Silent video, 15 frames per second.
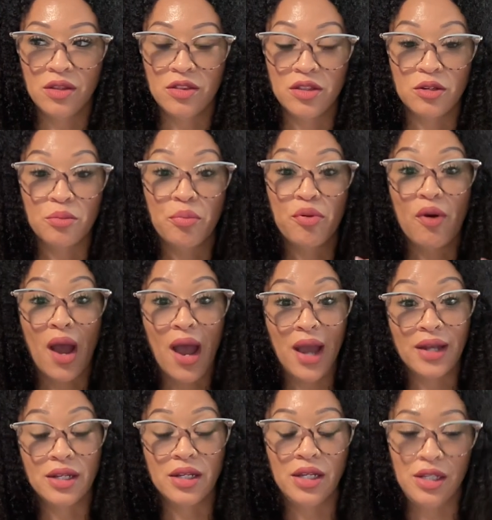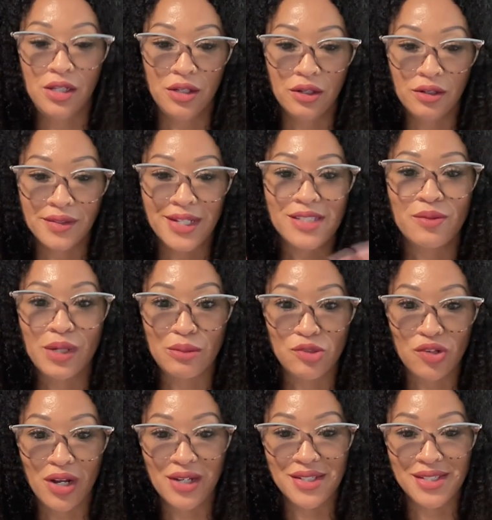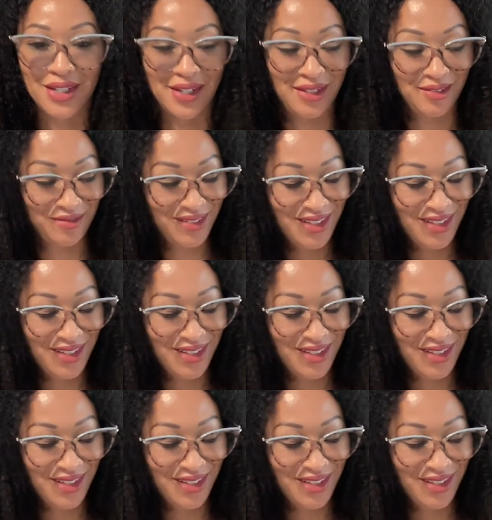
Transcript: Their pride and ego. That's what I'm trying to say.